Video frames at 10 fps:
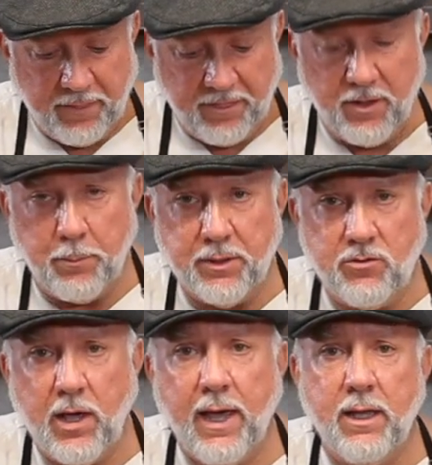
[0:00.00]
the
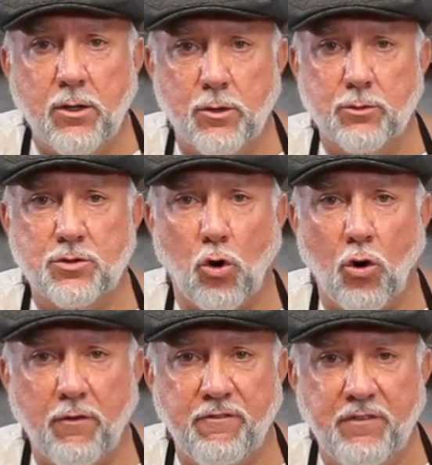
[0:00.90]
potatoes
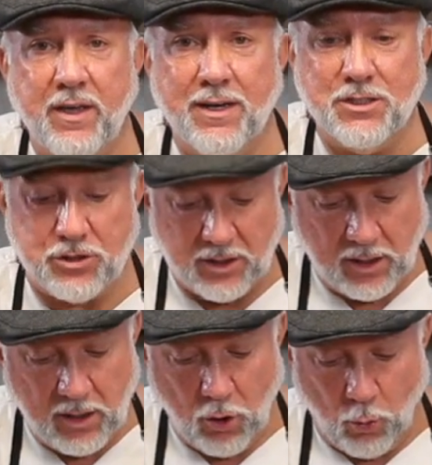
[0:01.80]
are finished,
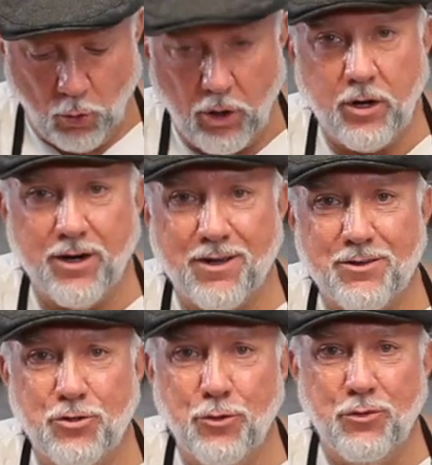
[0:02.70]
we're going to
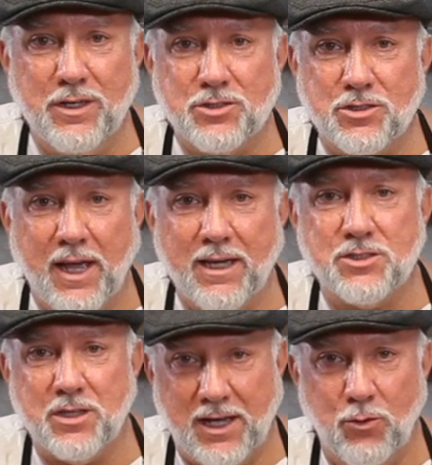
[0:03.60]
do these
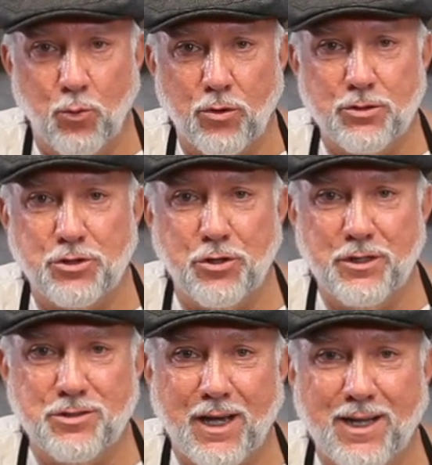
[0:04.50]
steaks, and we're going to show you
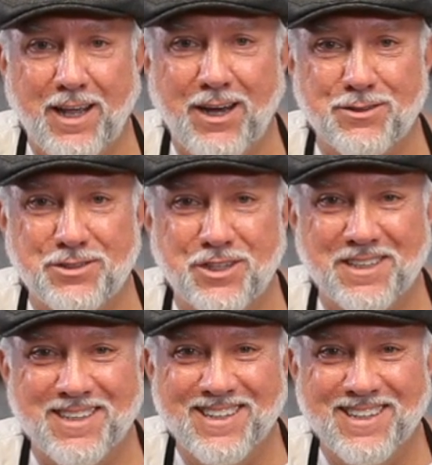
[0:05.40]
exactly how it's done.